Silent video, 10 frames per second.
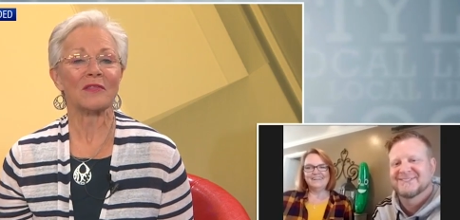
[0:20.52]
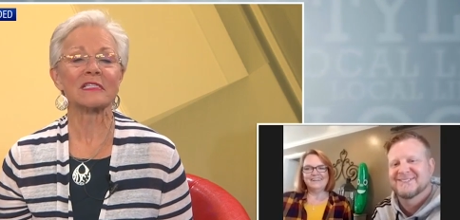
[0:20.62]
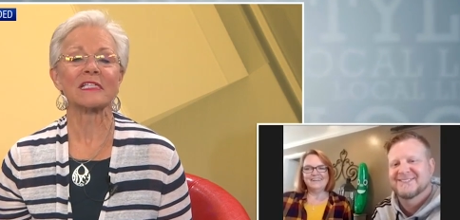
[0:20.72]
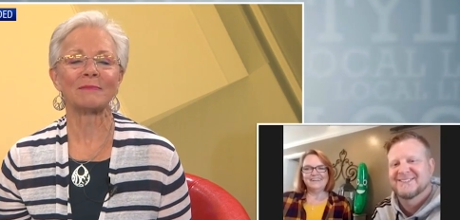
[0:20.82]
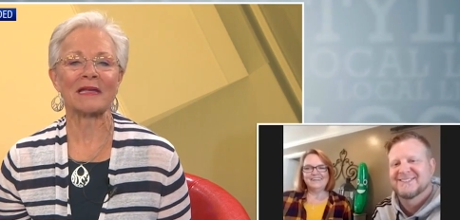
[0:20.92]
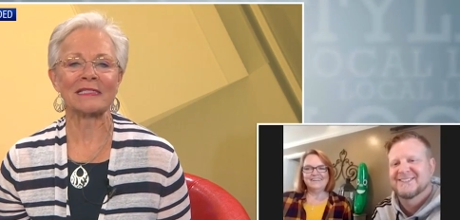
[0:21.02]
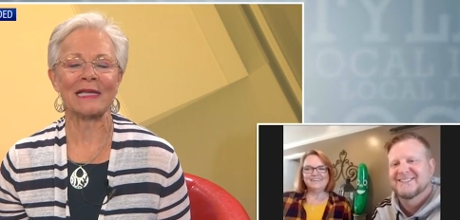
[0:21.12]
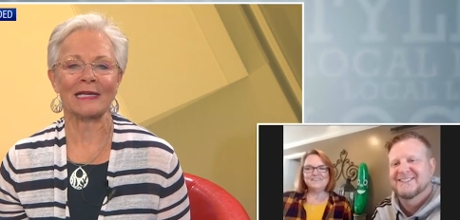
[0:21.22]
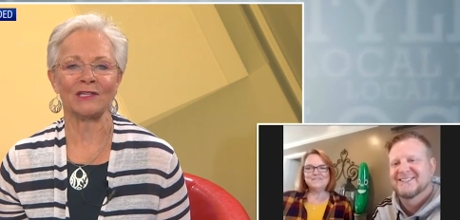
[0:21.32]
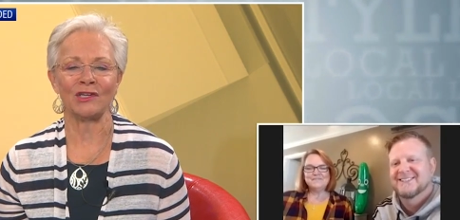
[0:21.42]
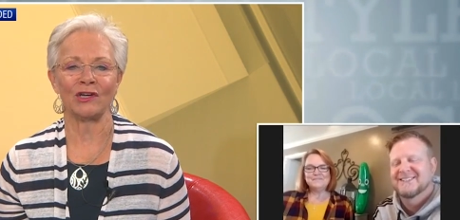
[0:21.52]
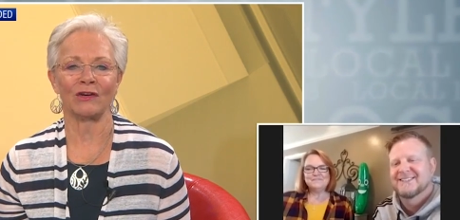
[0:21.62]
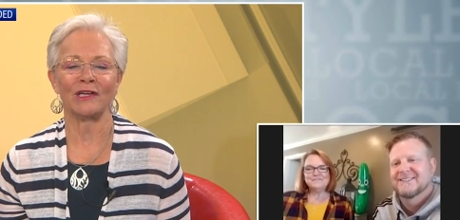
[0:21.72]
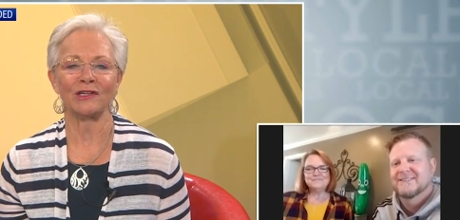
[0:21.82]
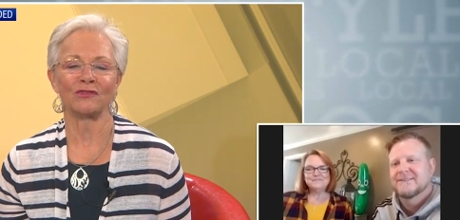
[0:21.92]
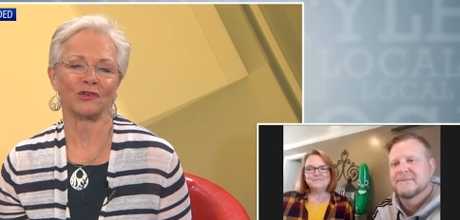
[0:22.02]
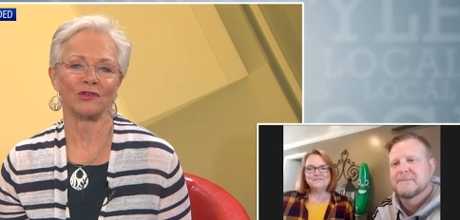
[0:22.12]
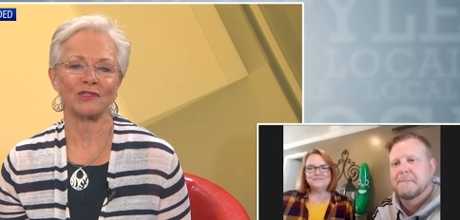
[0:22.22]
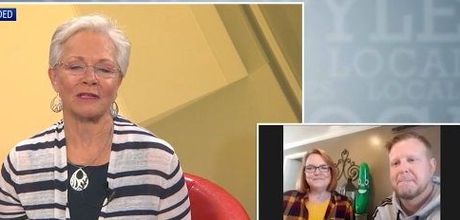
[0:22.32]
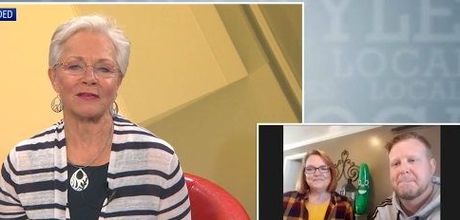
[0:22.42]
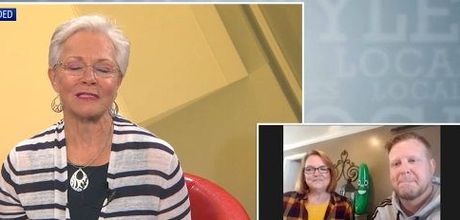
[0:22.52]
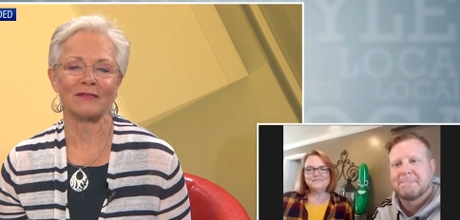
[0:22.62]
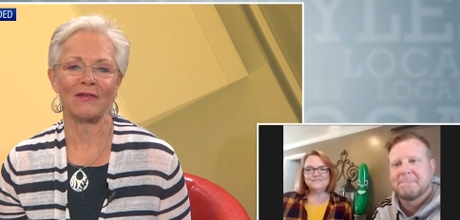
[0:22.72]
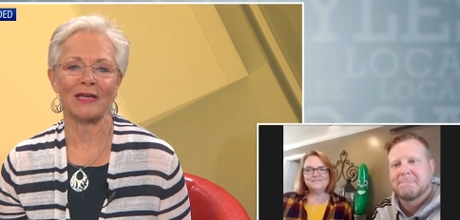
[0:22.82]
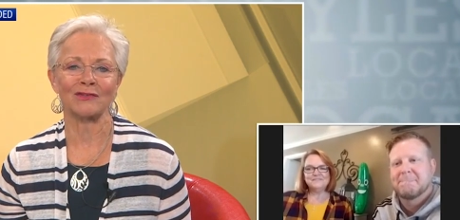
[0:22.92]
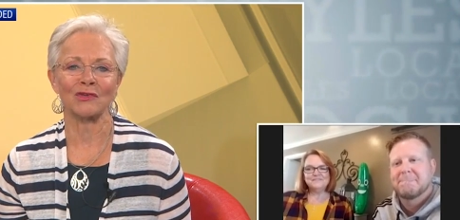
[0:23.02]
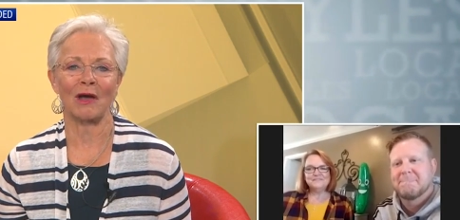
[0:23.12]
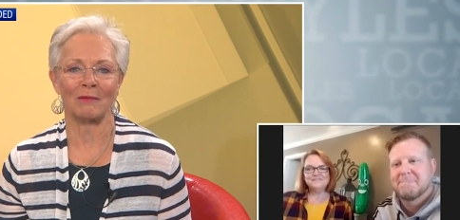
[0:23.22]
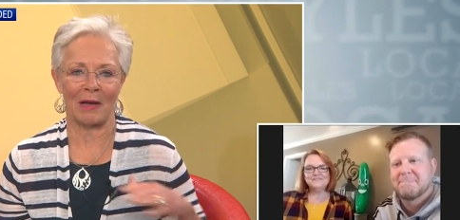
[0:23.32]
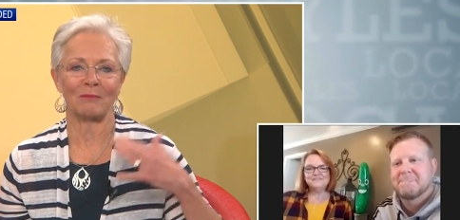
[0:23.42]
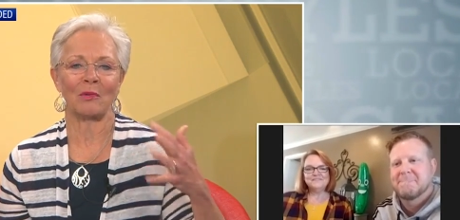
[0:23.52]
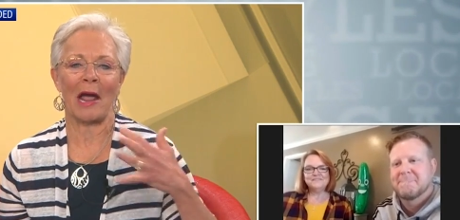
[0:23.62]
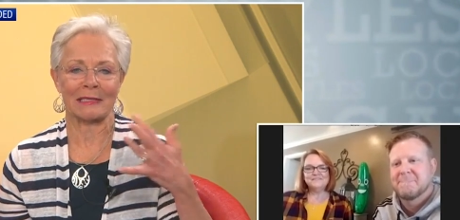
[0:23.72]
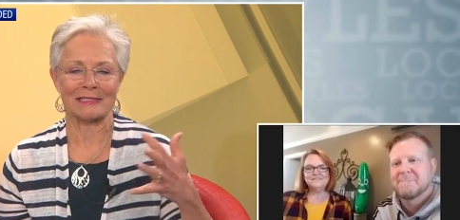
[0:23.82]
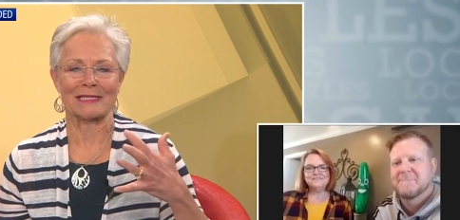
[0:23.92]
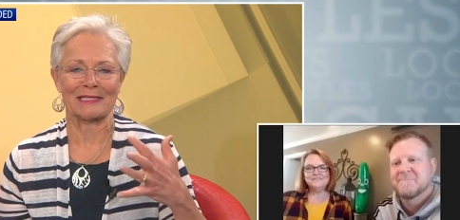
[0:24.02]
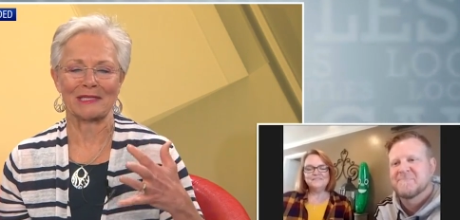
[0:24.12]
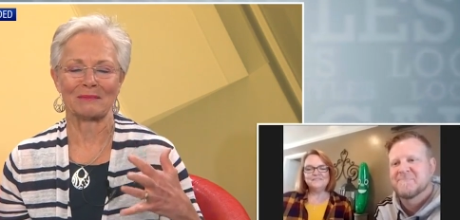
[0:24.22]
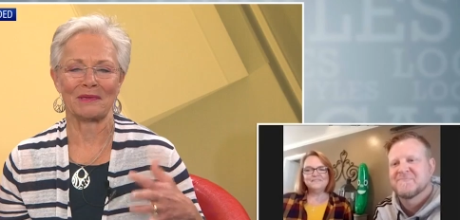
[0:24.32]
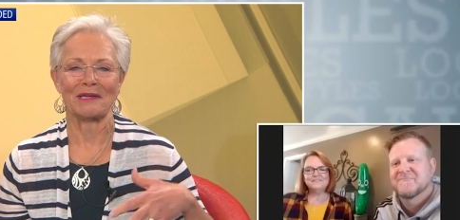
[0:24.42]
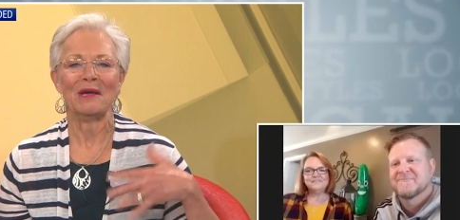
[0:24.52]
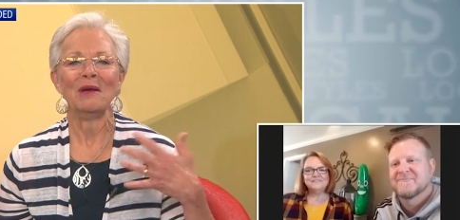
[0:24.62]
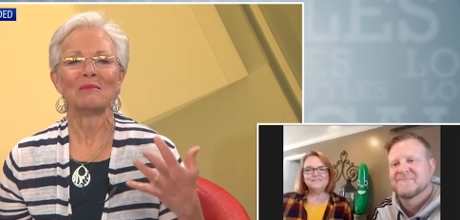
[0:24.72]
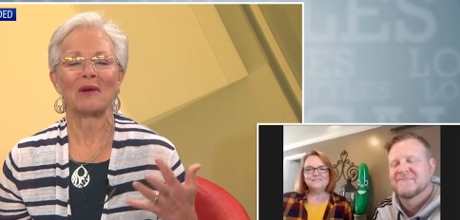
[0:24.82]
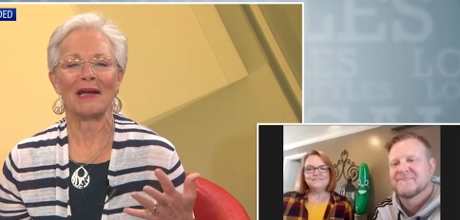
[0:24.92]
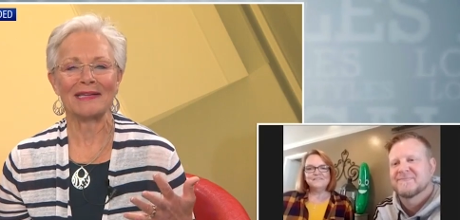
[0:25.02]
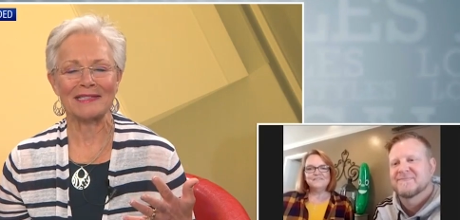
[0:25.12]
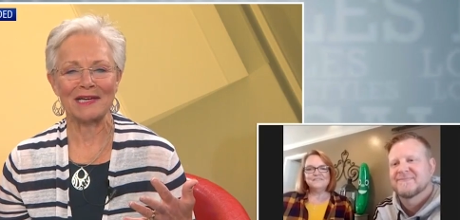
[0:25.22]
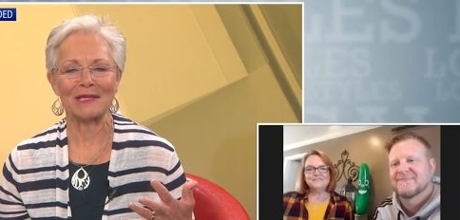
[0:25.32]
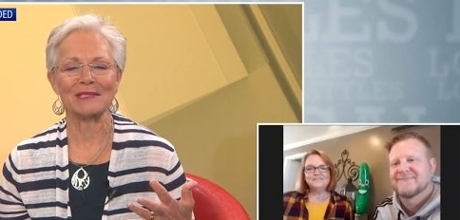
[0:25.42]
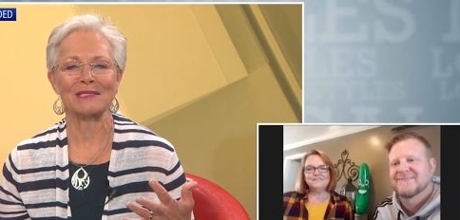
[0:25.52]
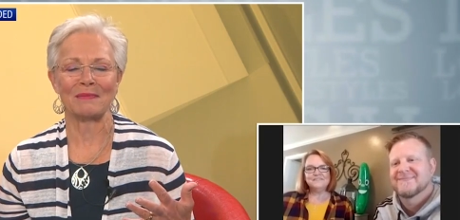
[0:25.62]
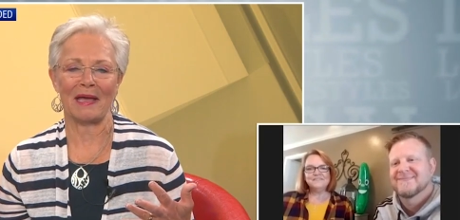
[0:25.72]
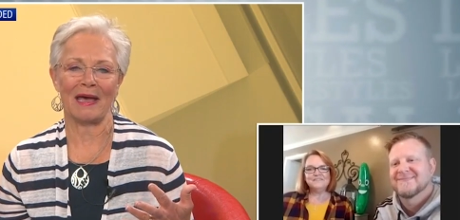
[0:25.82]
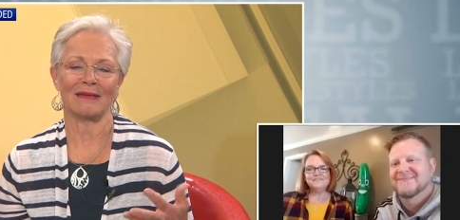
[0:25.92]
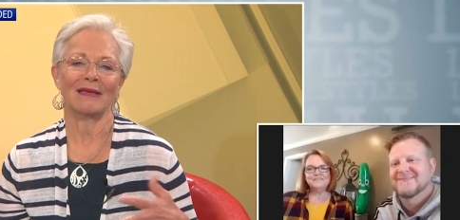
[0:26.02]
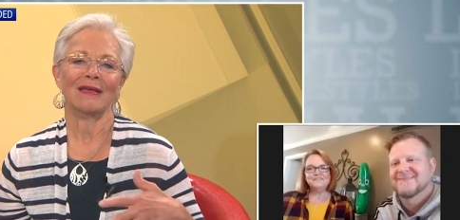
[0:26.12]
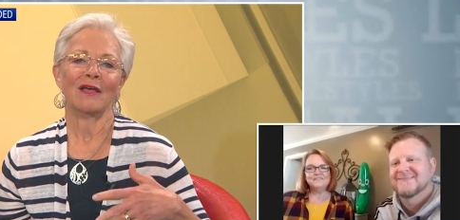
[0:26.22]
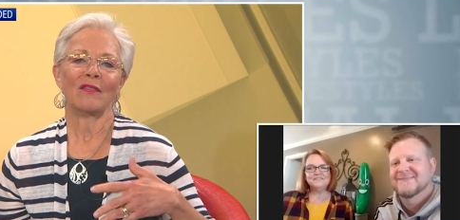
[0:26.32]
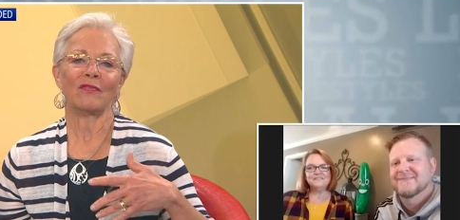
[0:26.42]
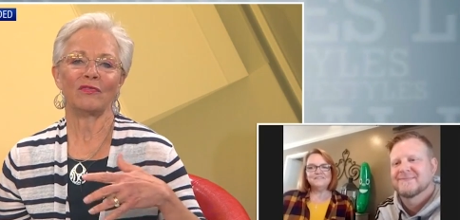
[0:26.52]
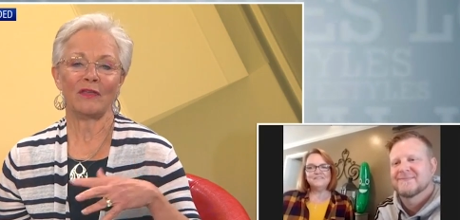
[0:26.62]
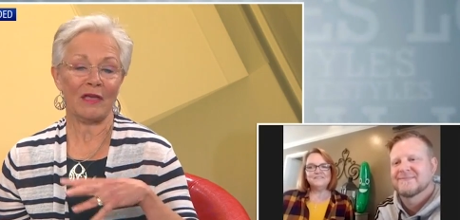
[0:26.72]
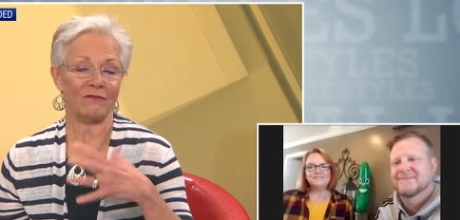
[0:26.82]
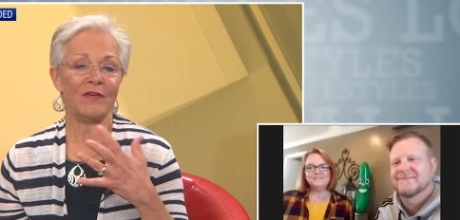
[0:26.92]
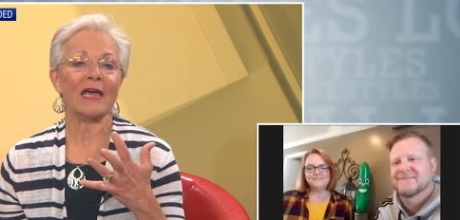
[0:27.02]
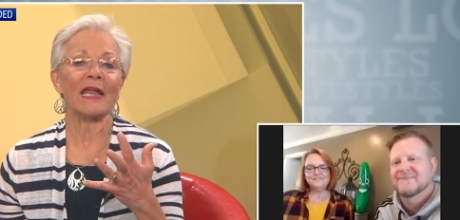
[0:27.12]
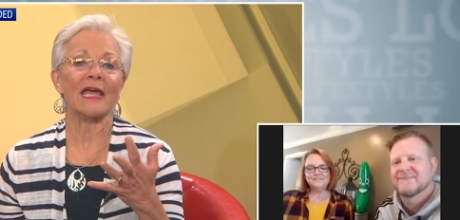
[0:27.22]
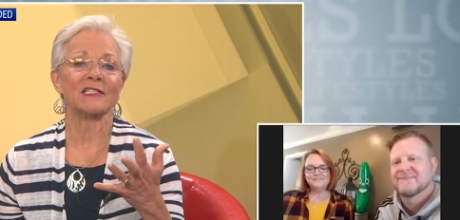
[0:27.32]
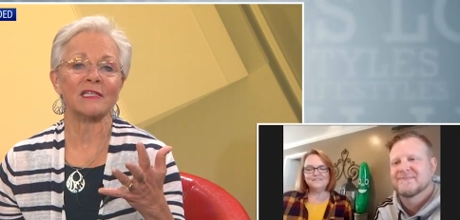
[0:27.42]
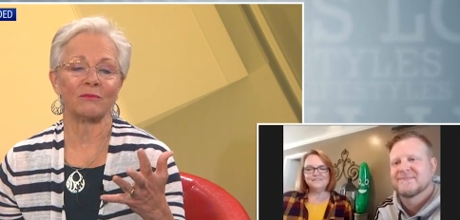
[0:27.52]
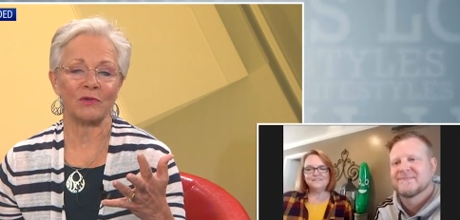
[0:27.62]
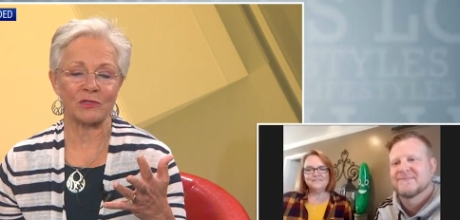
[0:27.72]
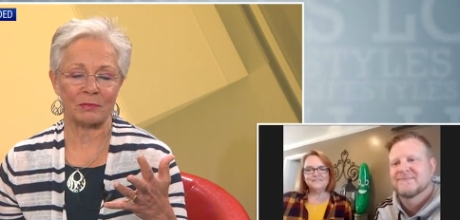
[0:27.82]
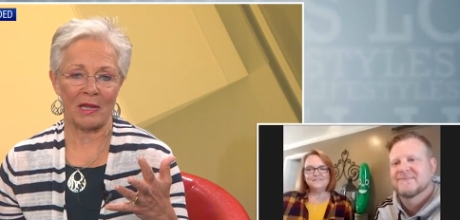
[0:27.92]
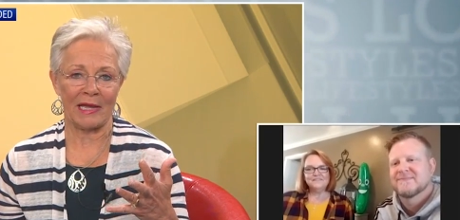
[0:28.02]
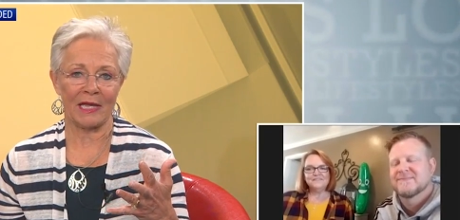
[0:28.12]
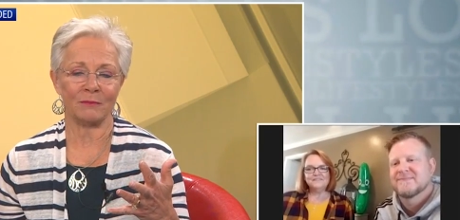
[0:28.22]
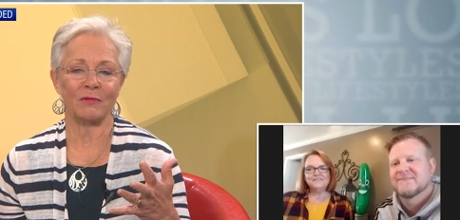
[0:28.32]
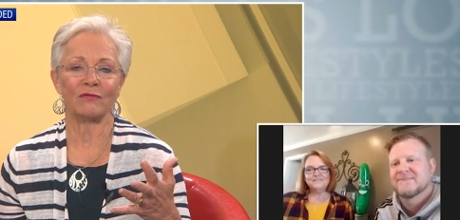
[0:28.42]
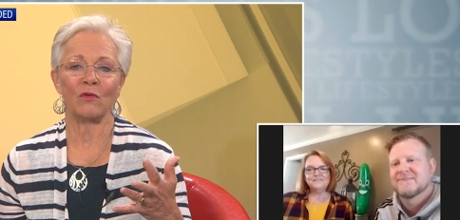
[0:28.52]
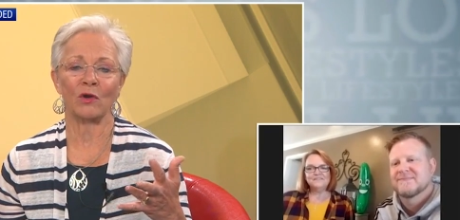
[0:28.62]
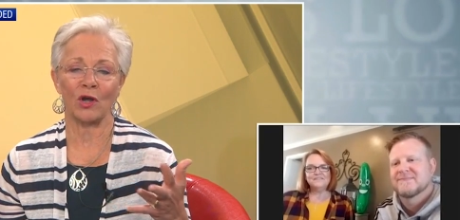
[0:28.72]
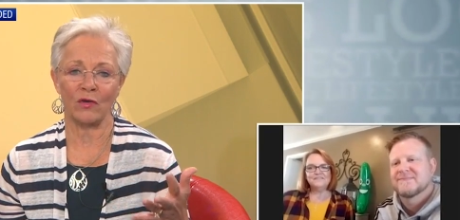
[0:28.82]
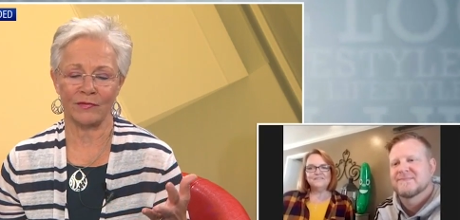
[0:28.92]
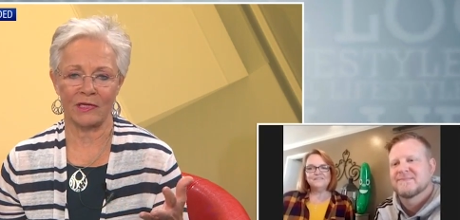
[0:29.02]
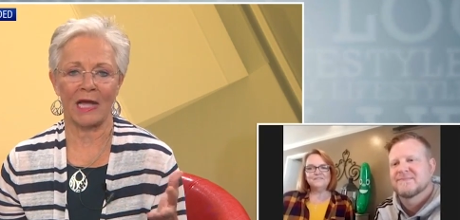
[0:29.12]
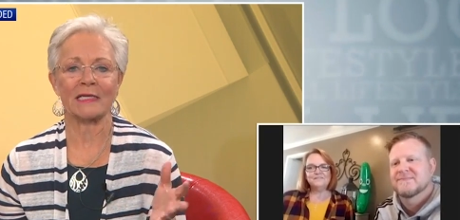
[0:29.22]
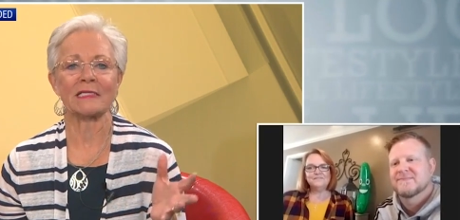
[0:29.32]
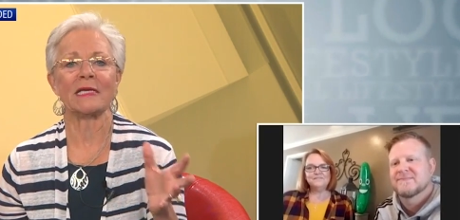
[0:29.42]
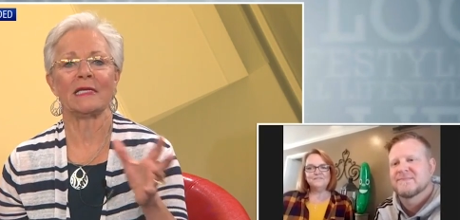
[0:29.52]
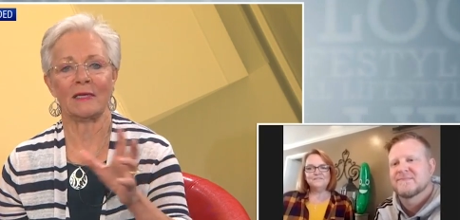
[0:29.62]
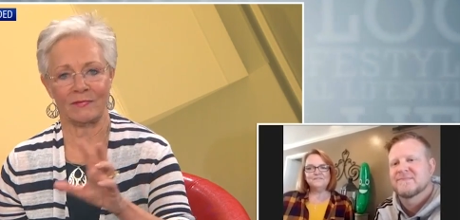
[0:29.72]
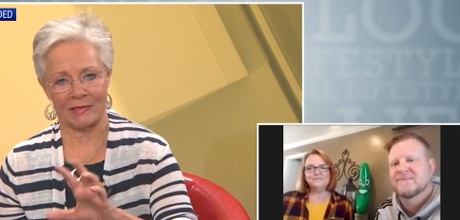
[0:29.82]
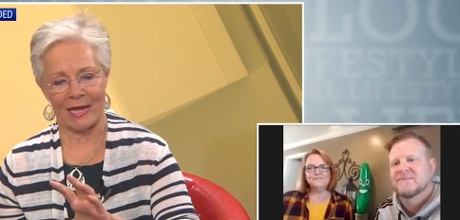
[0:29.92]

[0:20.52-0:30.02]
Speaker 1: this is my second year in introducing this event, so I'm, I'm practicing a little bit. Brian, tell us about the event as it was planned before COVID 19 and then